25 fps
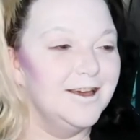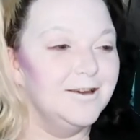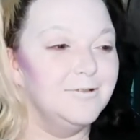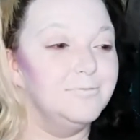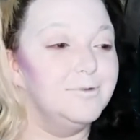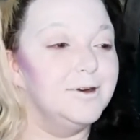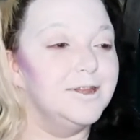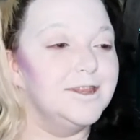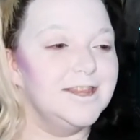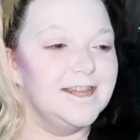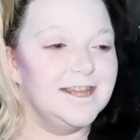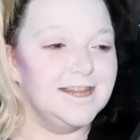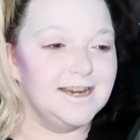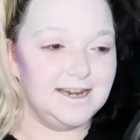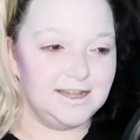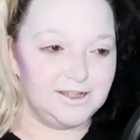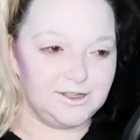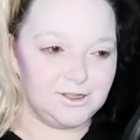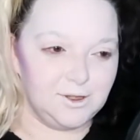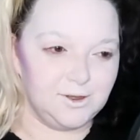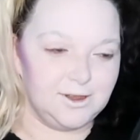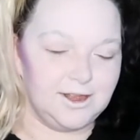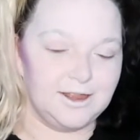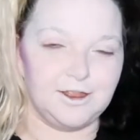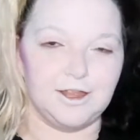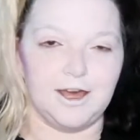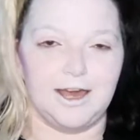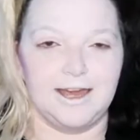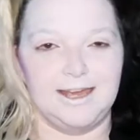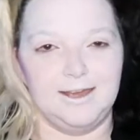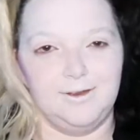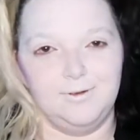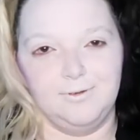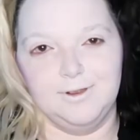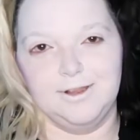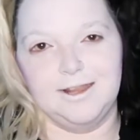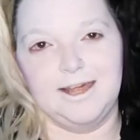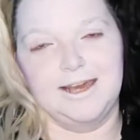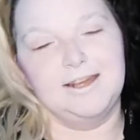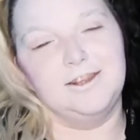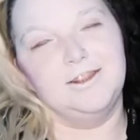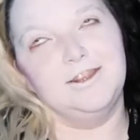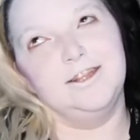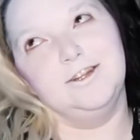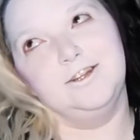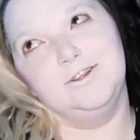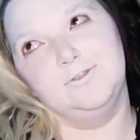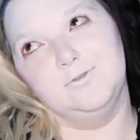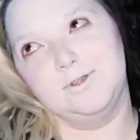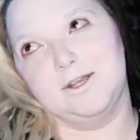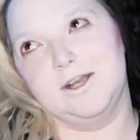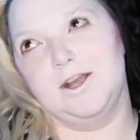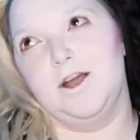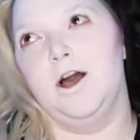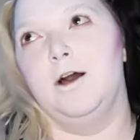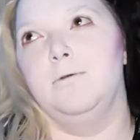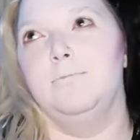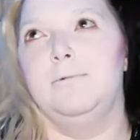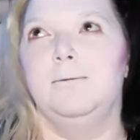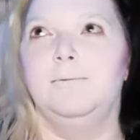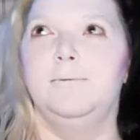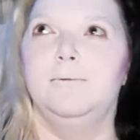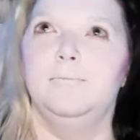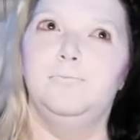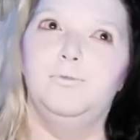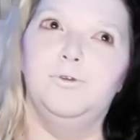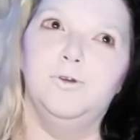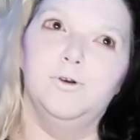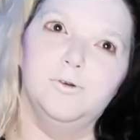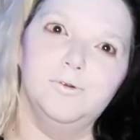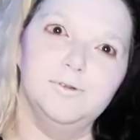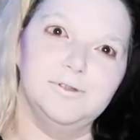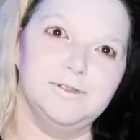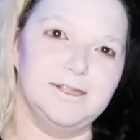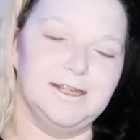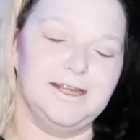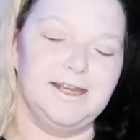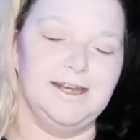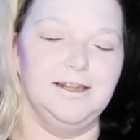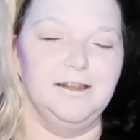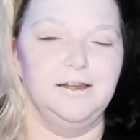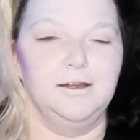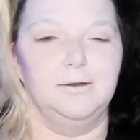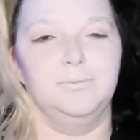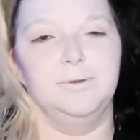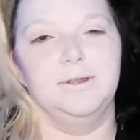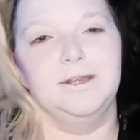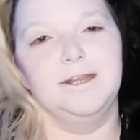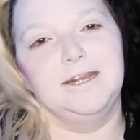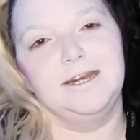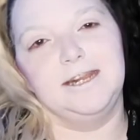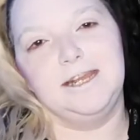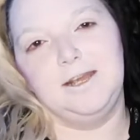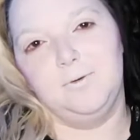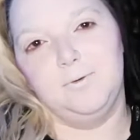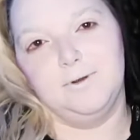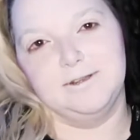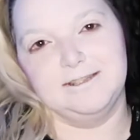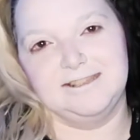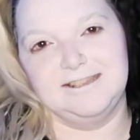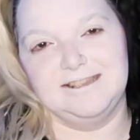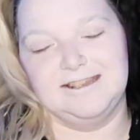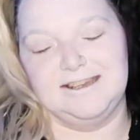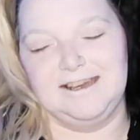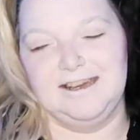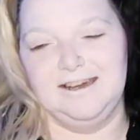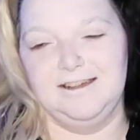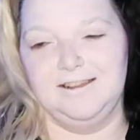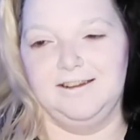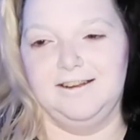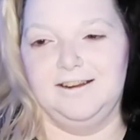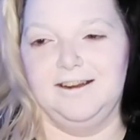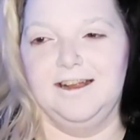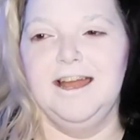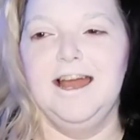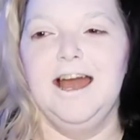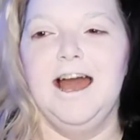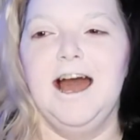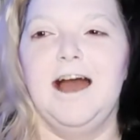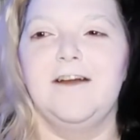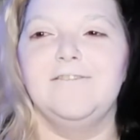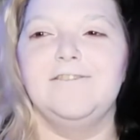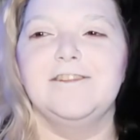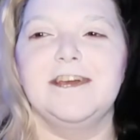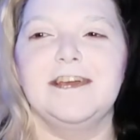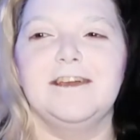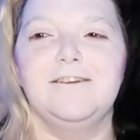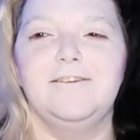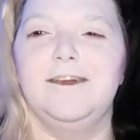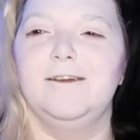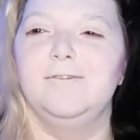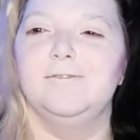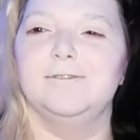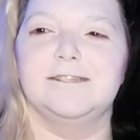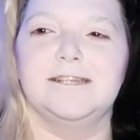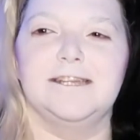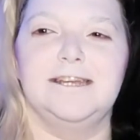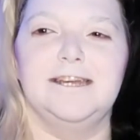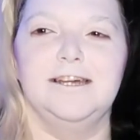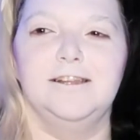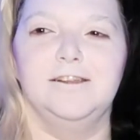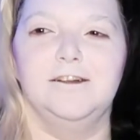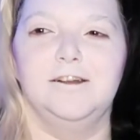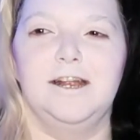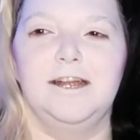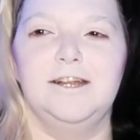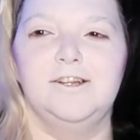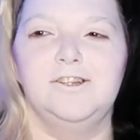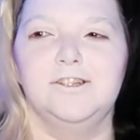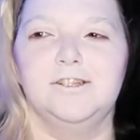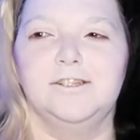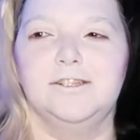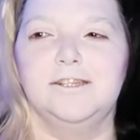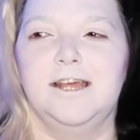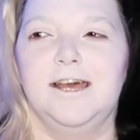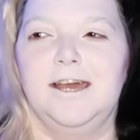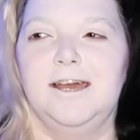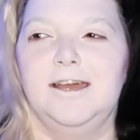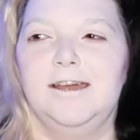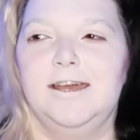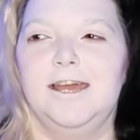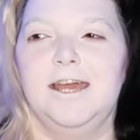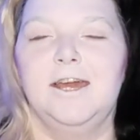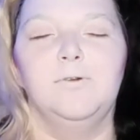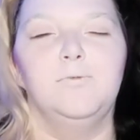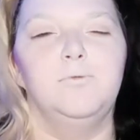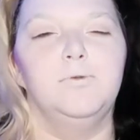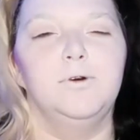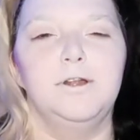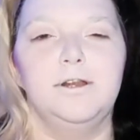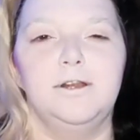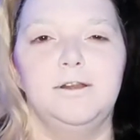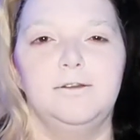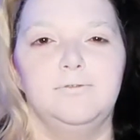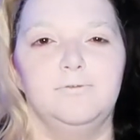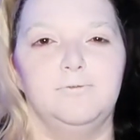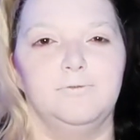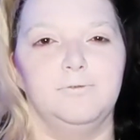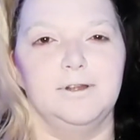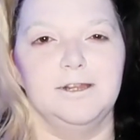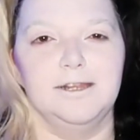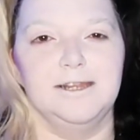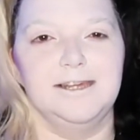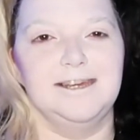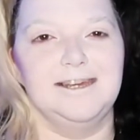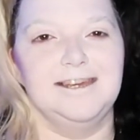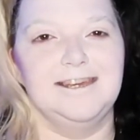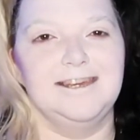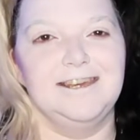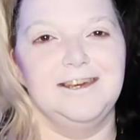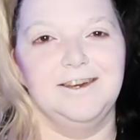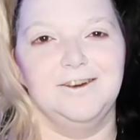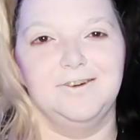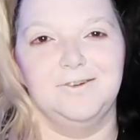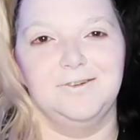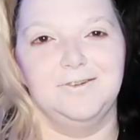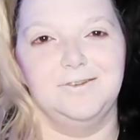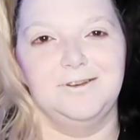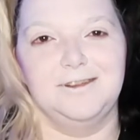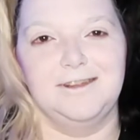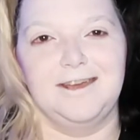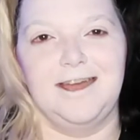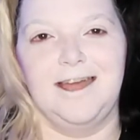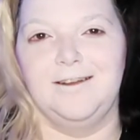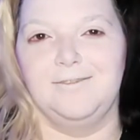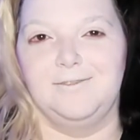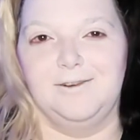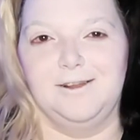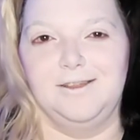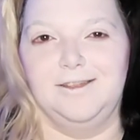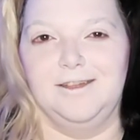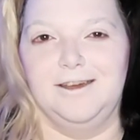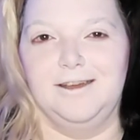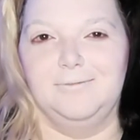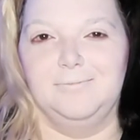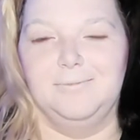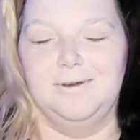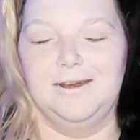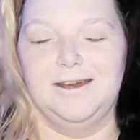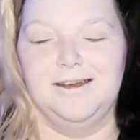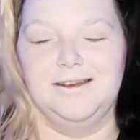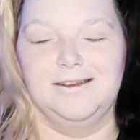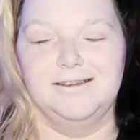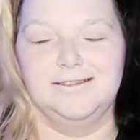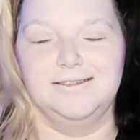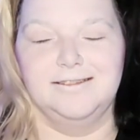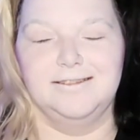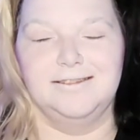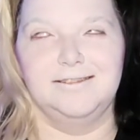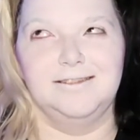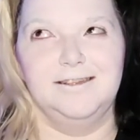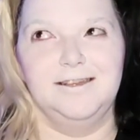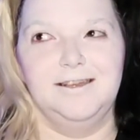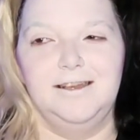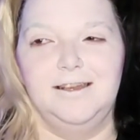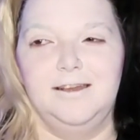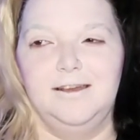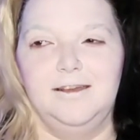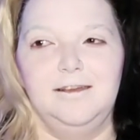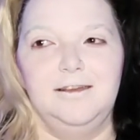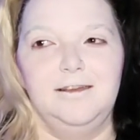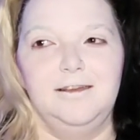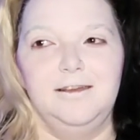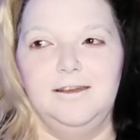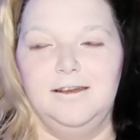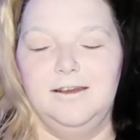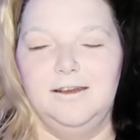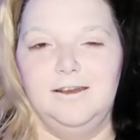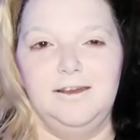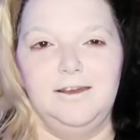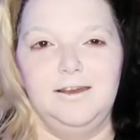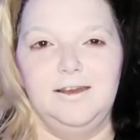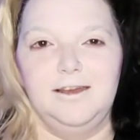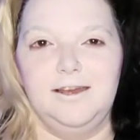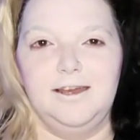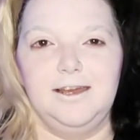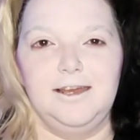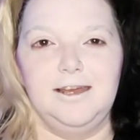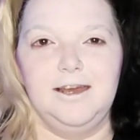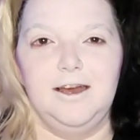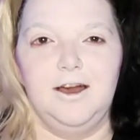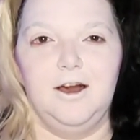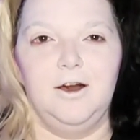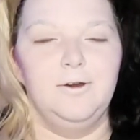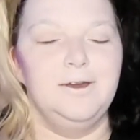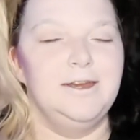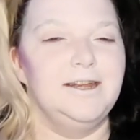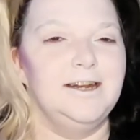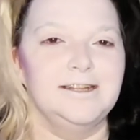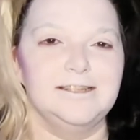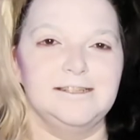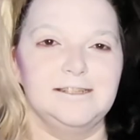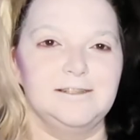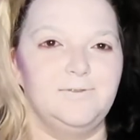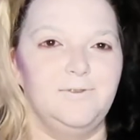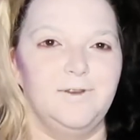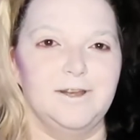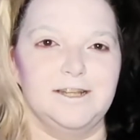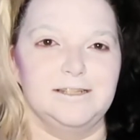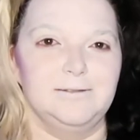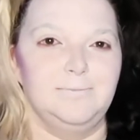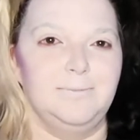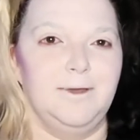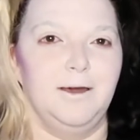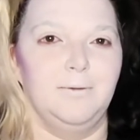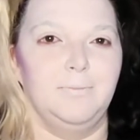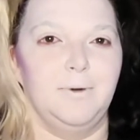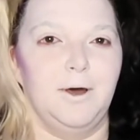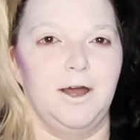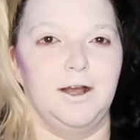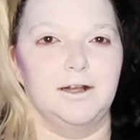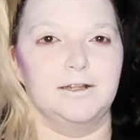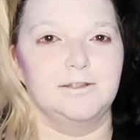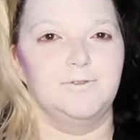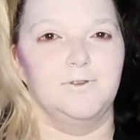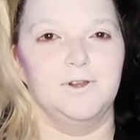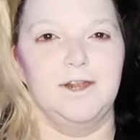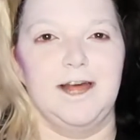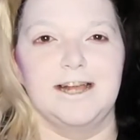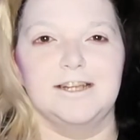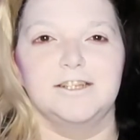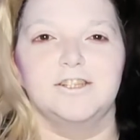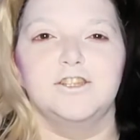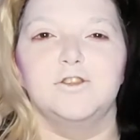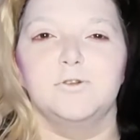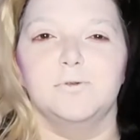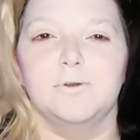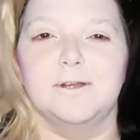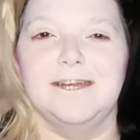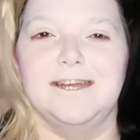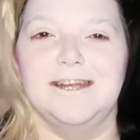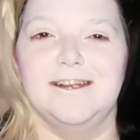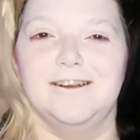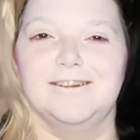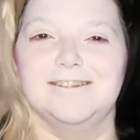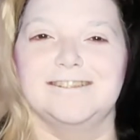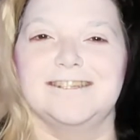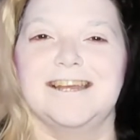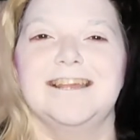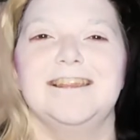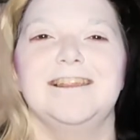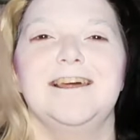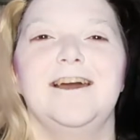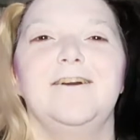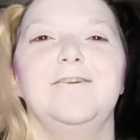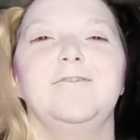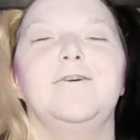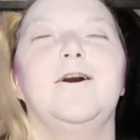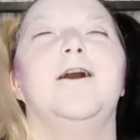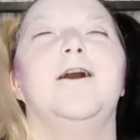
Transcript: But then, so they thought he would like, then it was like, oh, maybe Buell's the killer, but then he wasn't the killer. I feel like if he was the killer, it just like, it wouldn't have really killed everything, because all he does is fix a mailbox for the last 3 years. And that,